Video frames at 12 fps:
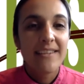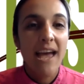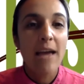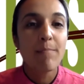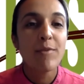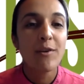
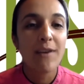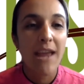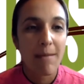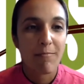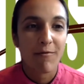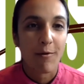type your
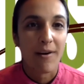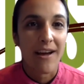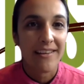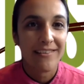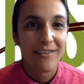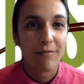name for
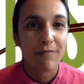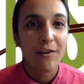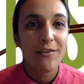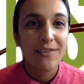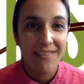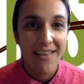us, your
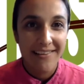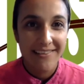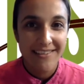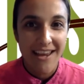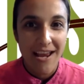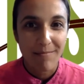first and
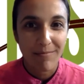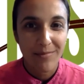last name.